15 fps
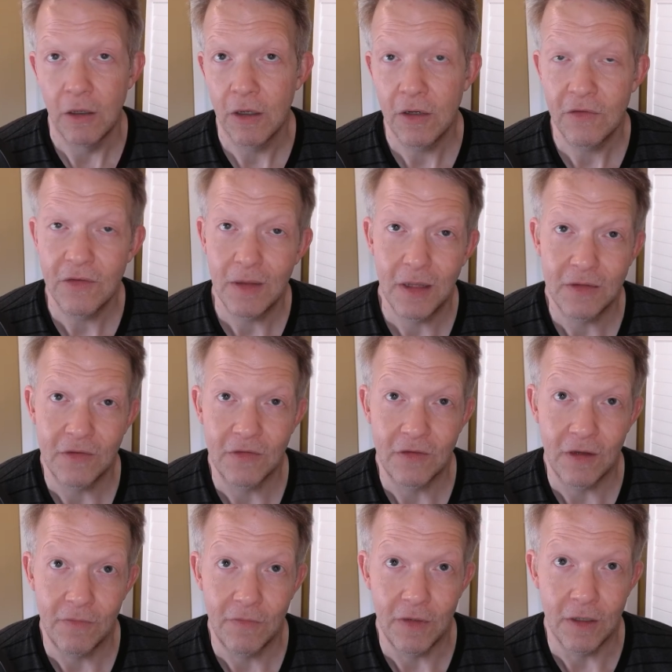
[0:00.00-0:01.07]
You're gonna see lots of
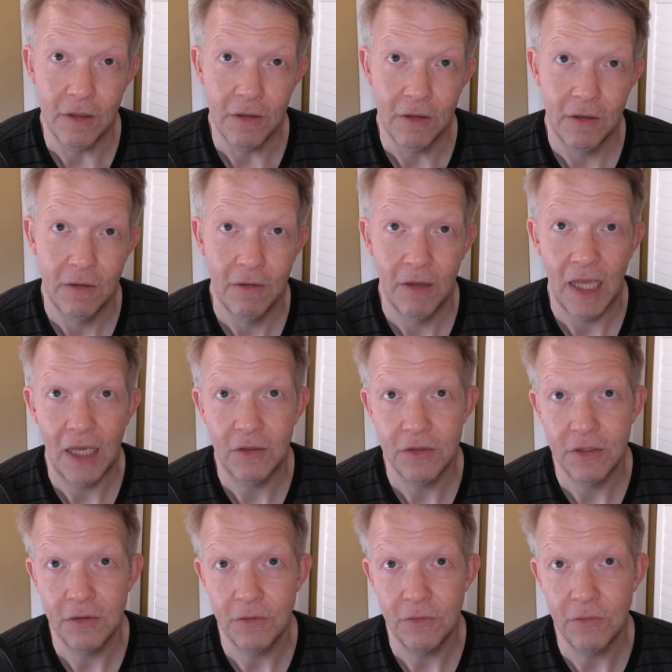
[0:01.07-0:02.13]
stuff here,
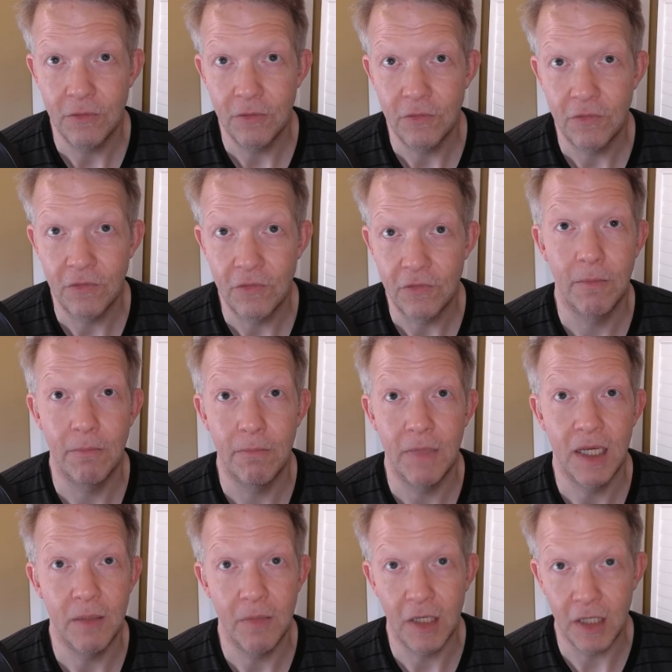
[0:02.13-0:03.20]
how-tos,
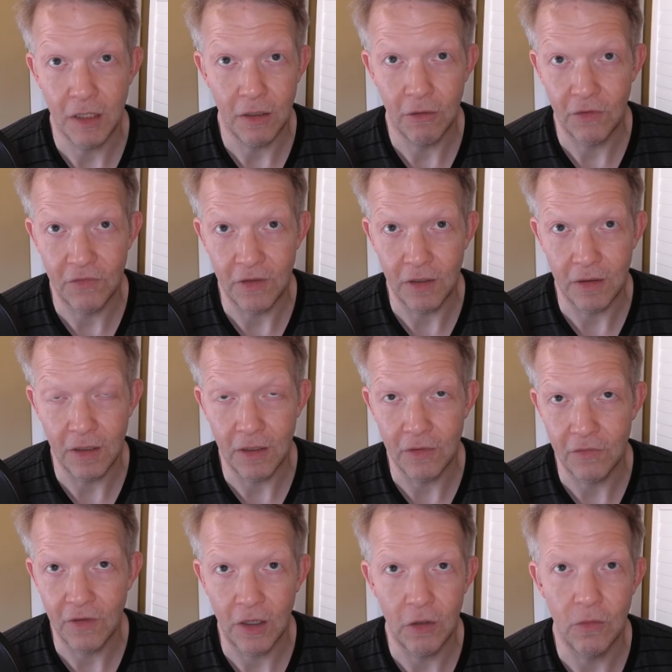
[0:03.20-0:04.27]
many, many interesting
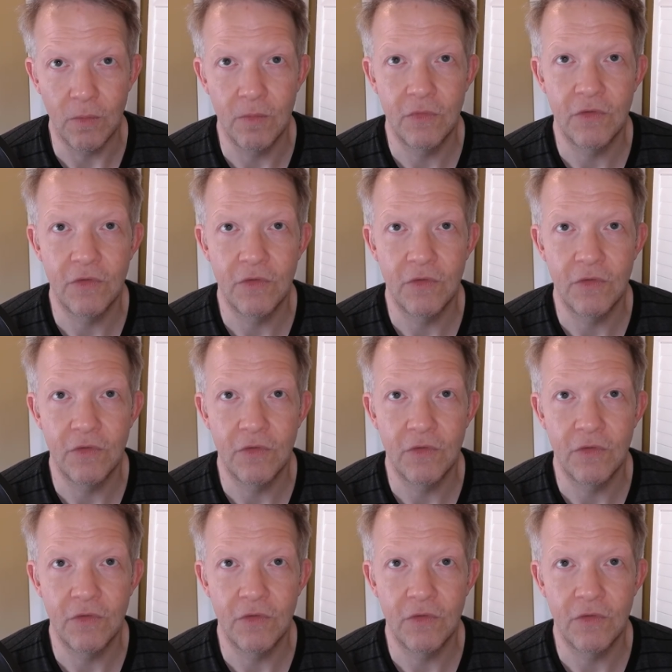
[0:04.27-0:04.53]
things, I hope.